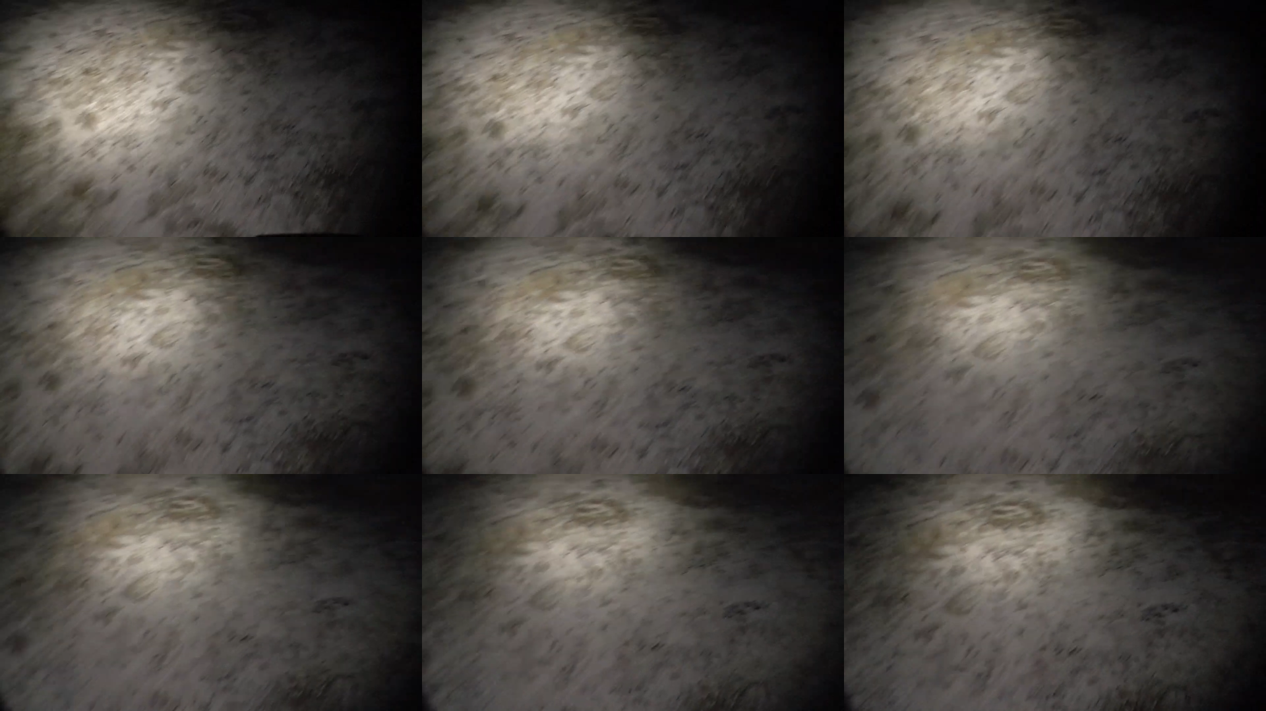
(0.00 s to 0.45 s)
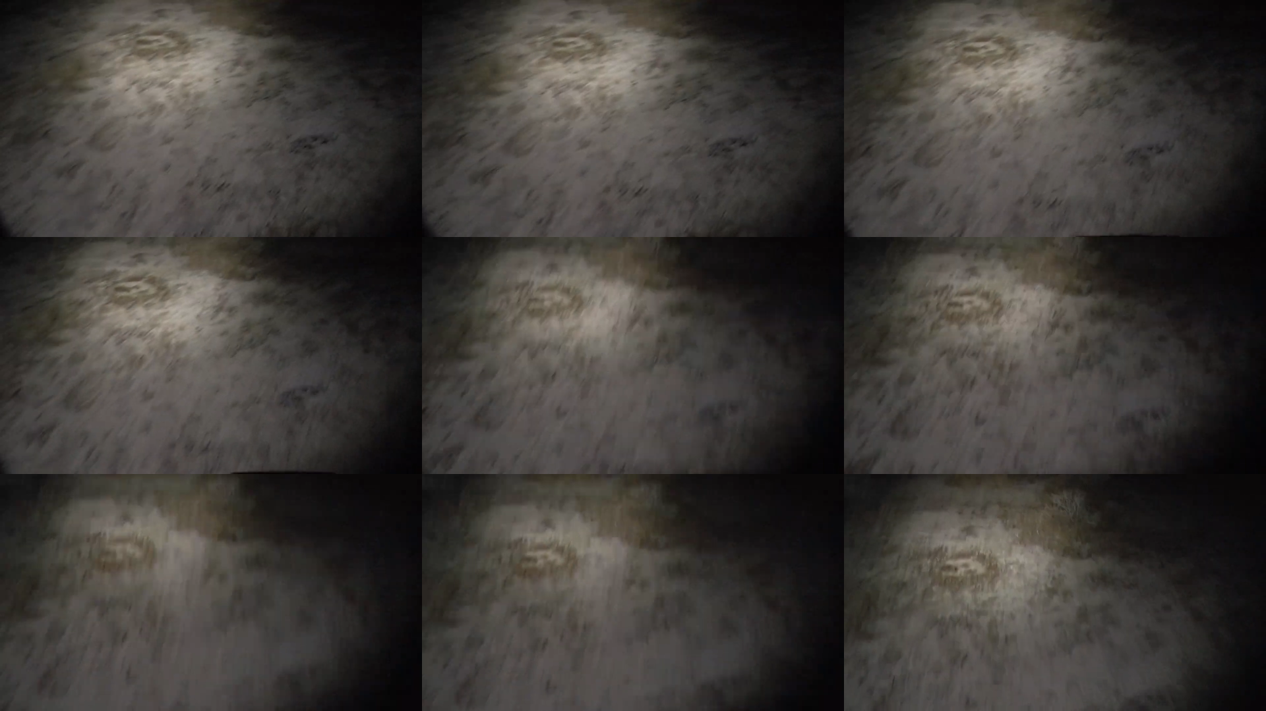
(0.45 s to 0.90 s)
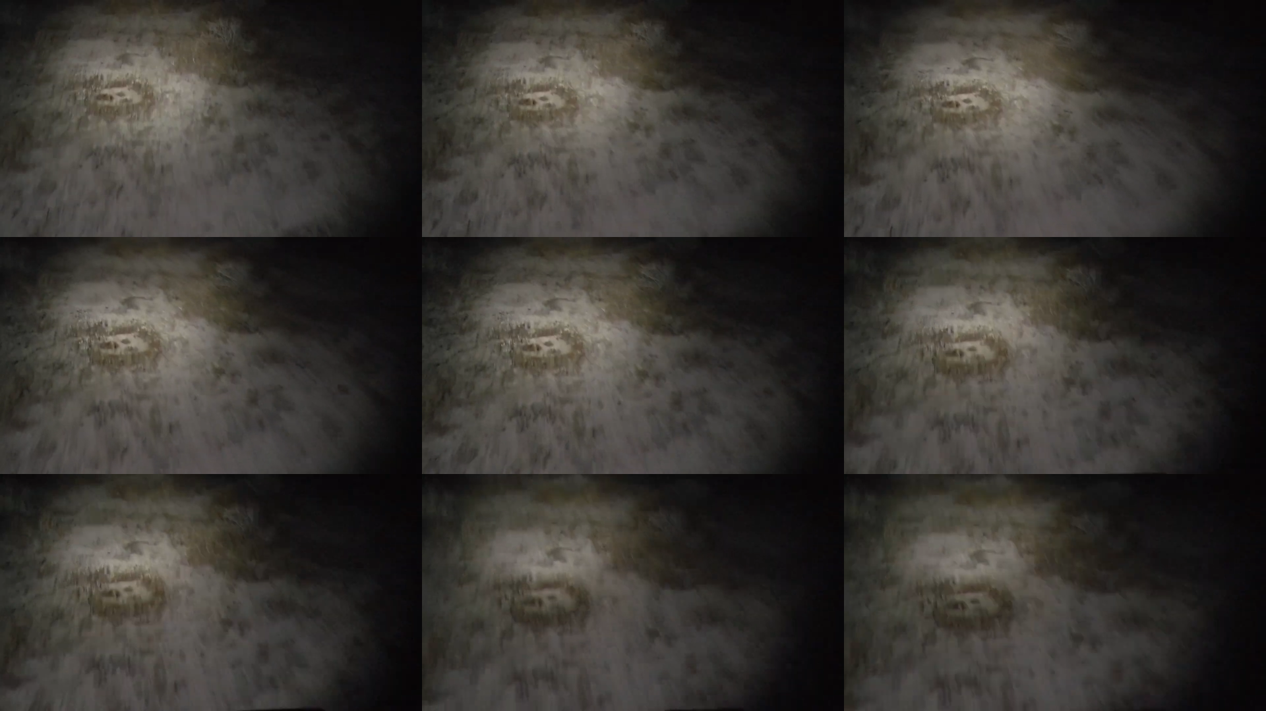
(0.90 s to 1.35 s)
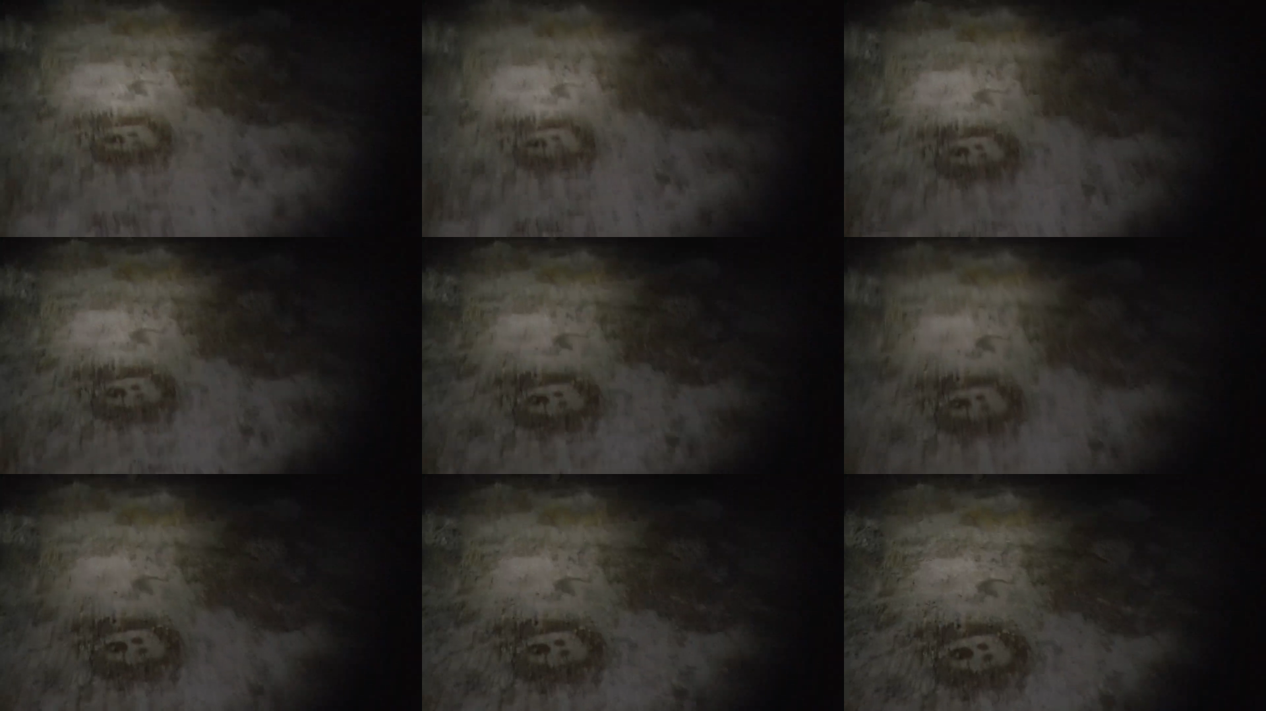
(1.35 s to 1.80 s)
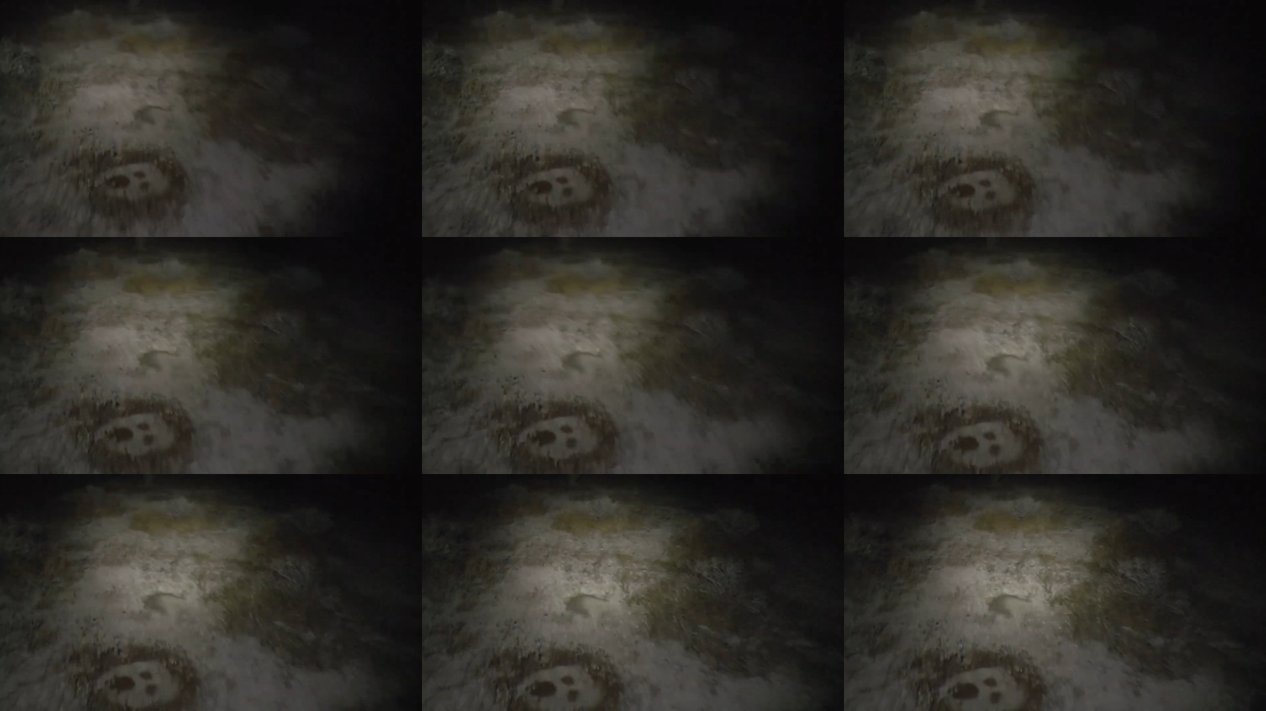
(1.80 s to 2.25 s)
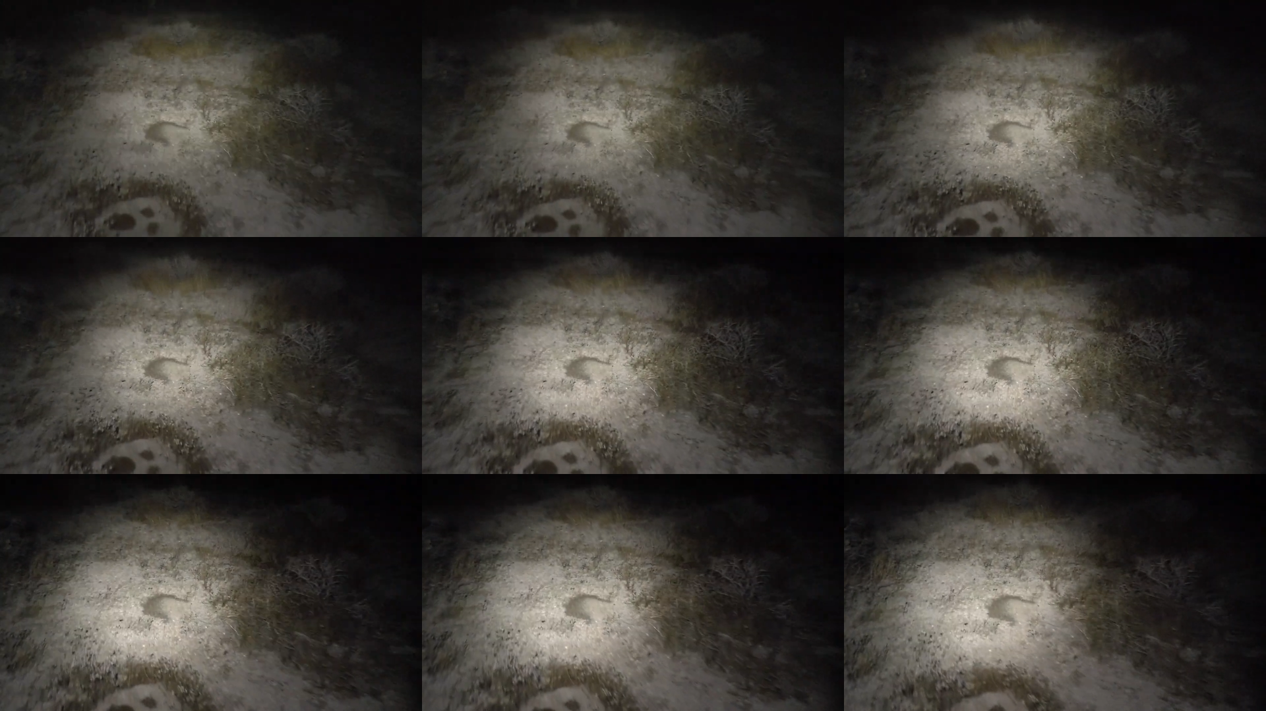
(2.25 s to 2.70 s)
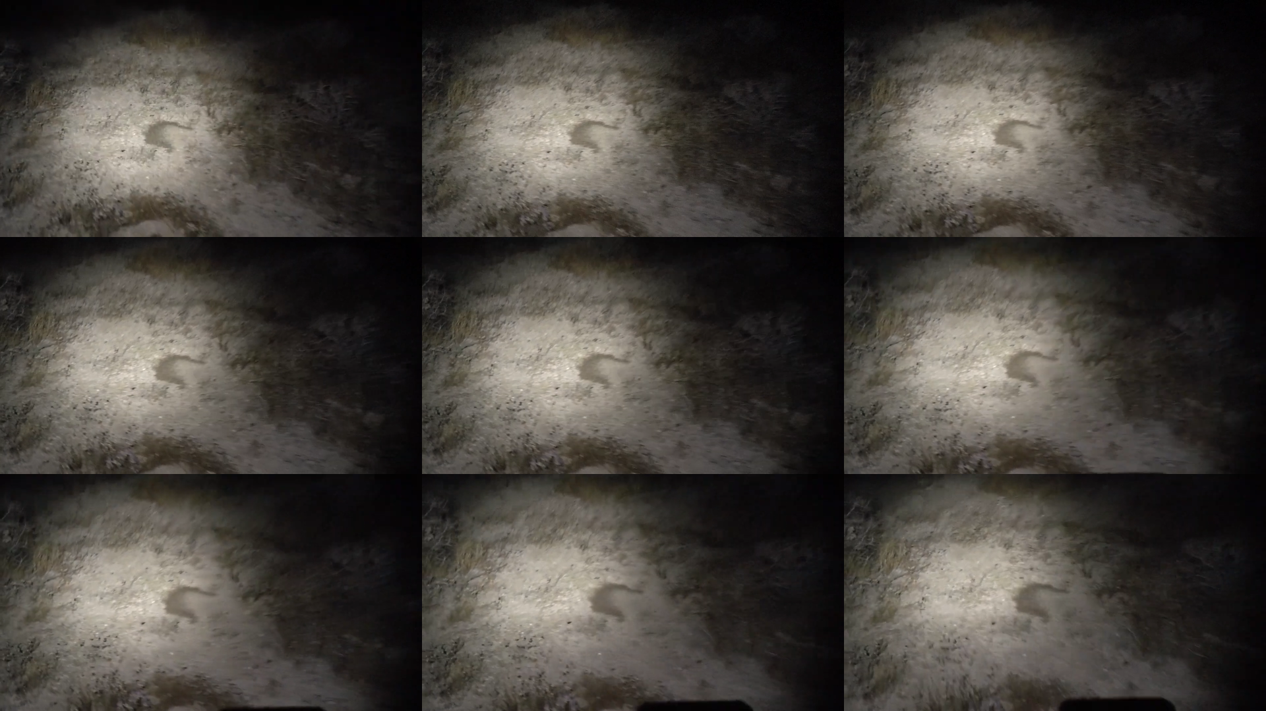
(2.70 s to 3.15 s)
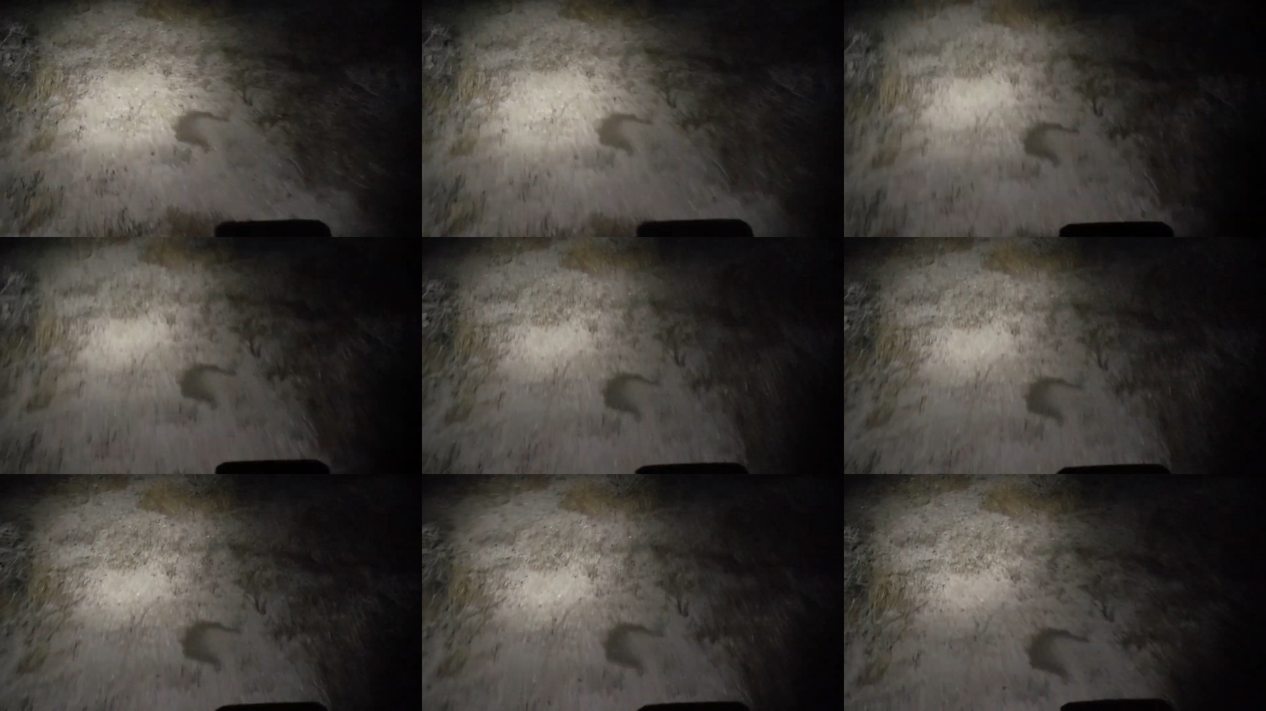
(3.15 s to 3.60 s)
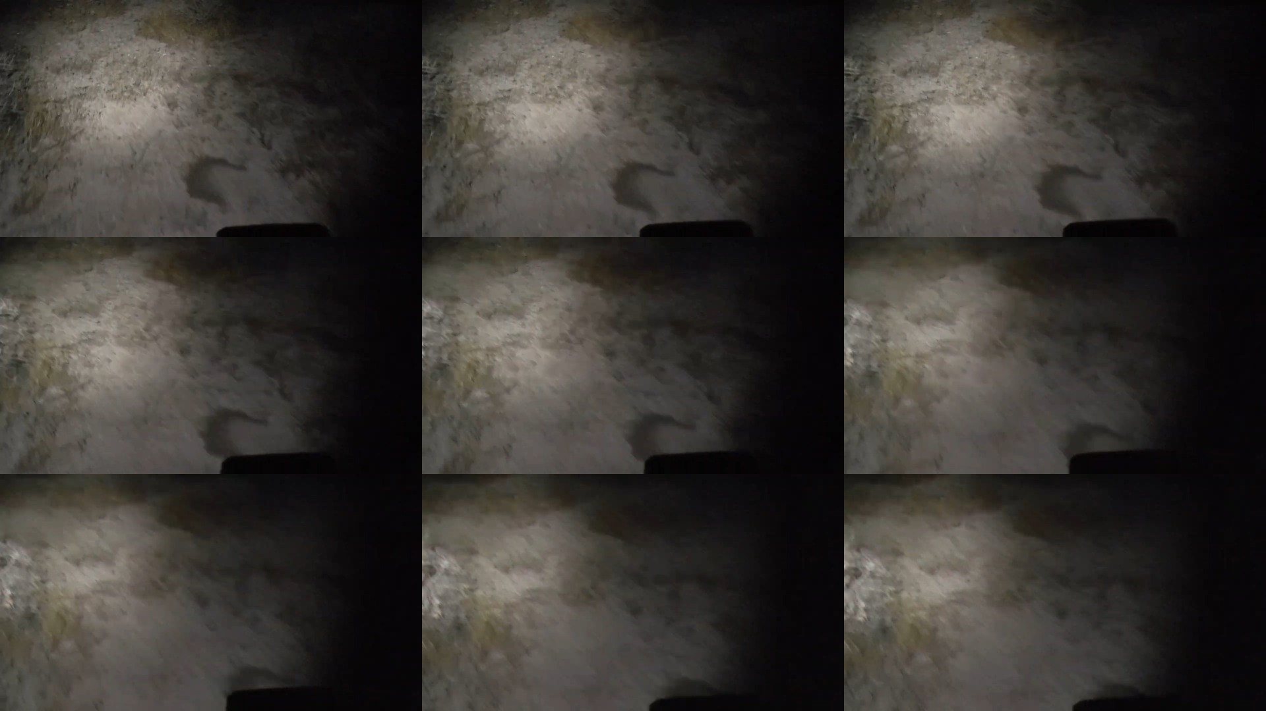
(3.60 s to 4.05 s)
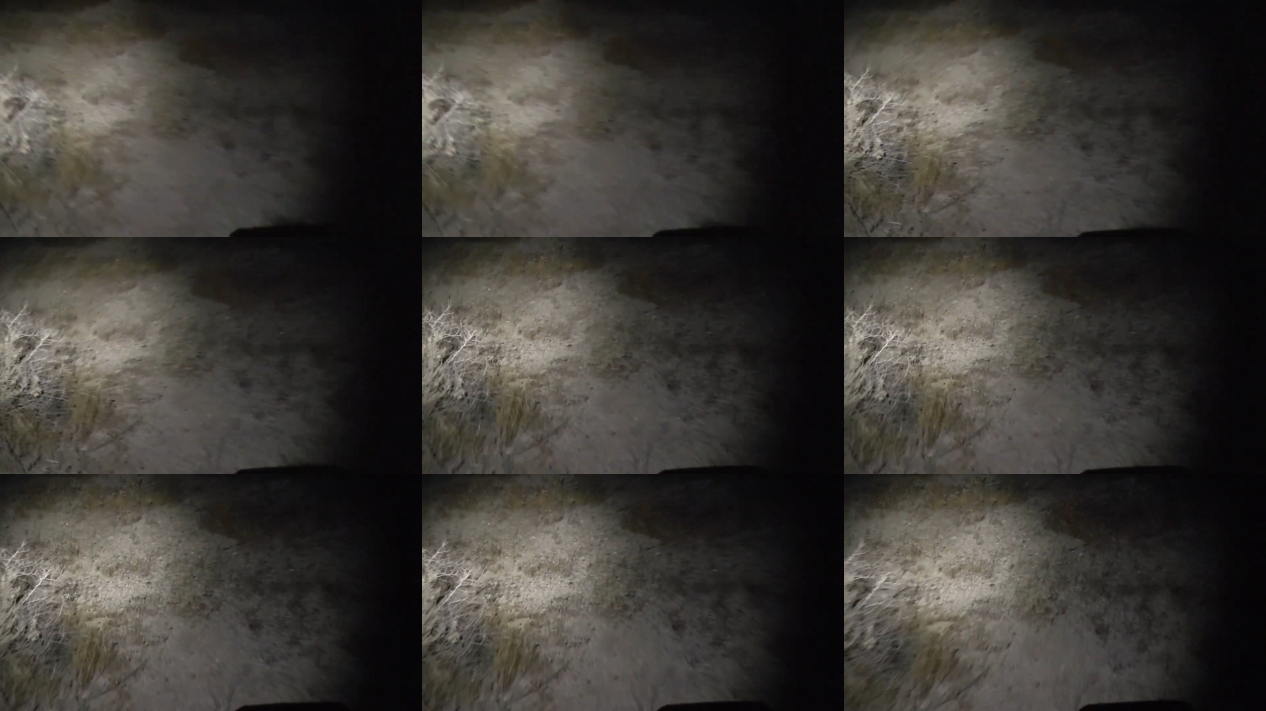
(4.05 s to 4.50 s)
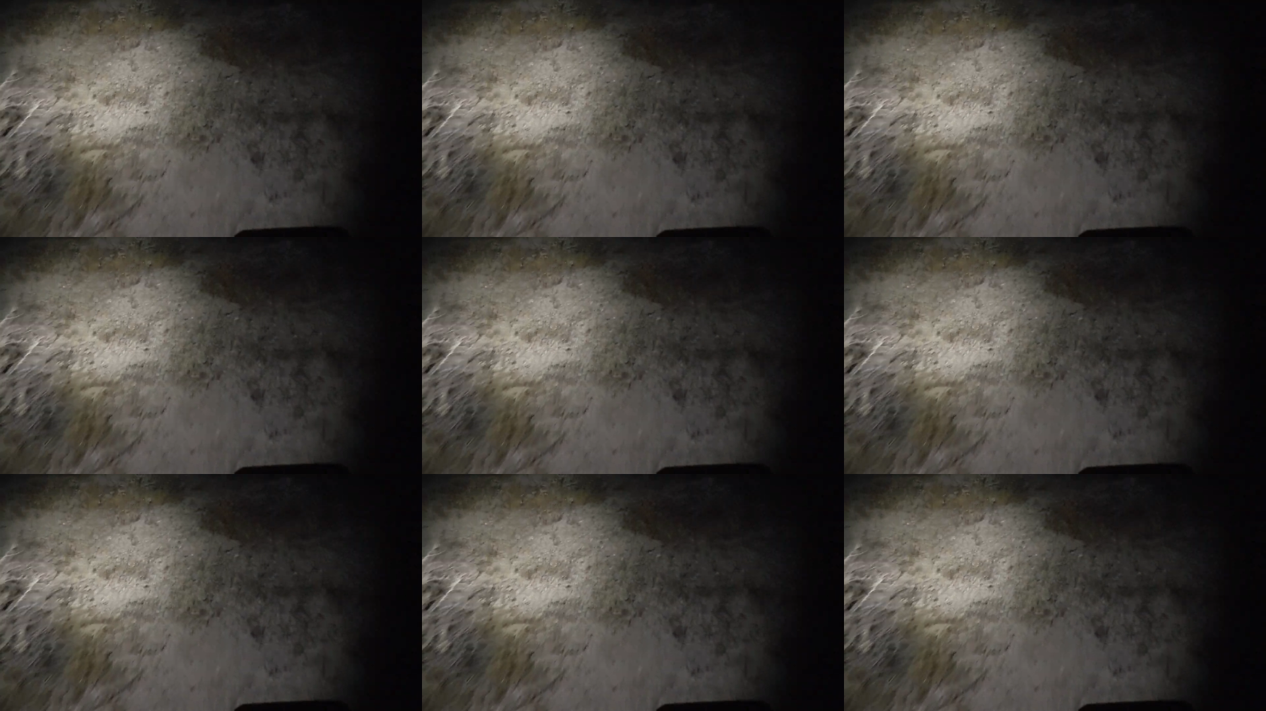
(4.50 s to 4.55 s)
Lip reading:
No face is visible, so there are no lips to read.